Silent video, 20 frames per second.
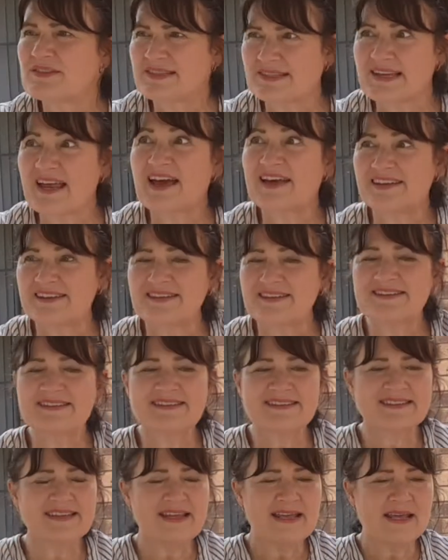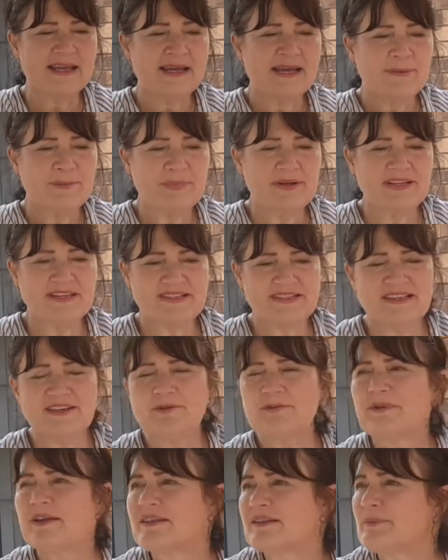for starters, but it's in
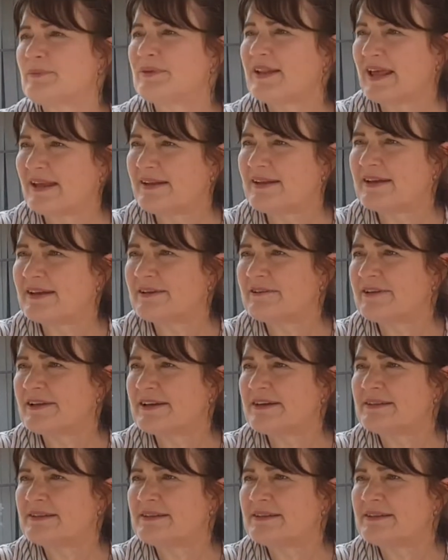around the bladder area.